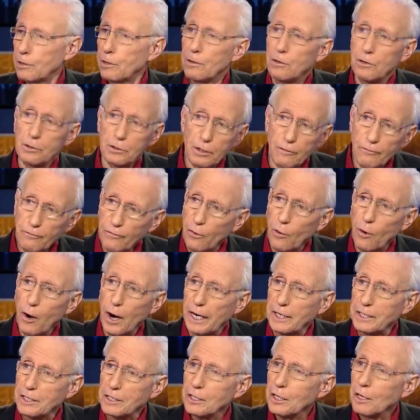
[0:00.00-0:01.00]
you heard a
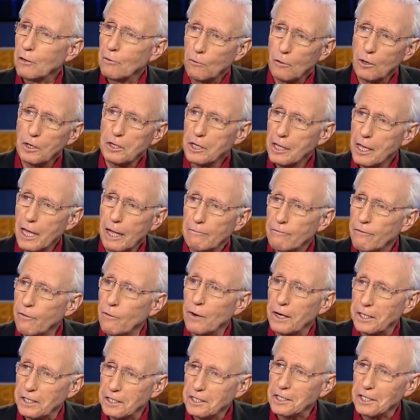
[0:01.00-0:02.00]
voice. What did that
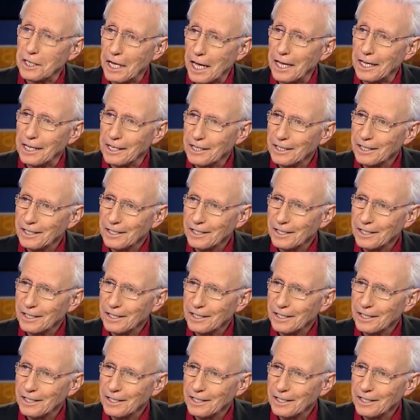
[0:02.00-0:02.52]
voice say?